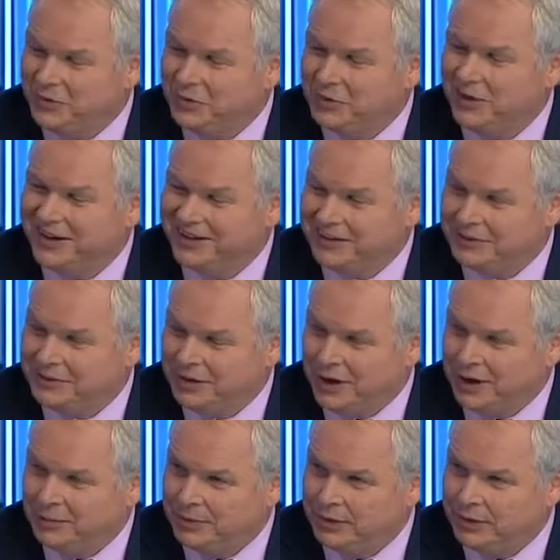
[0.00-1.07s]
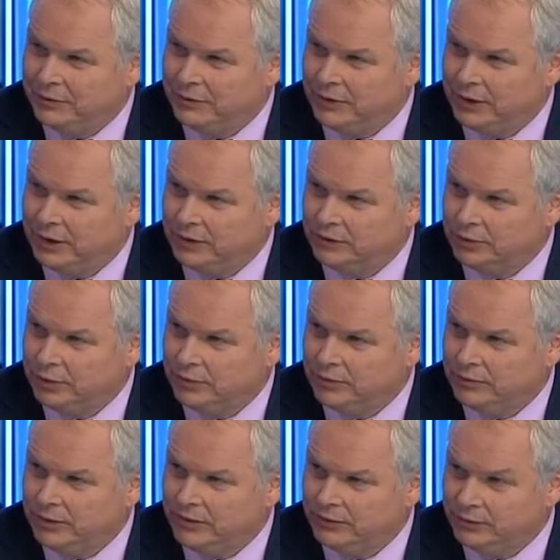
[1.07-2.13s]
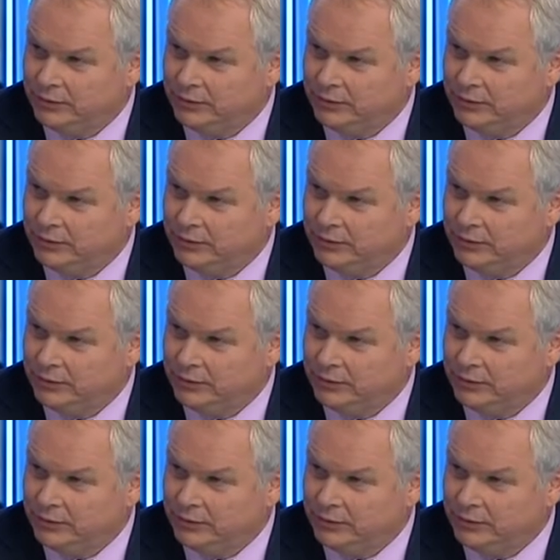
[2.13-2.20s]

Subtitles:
you like to happen over the next 12 months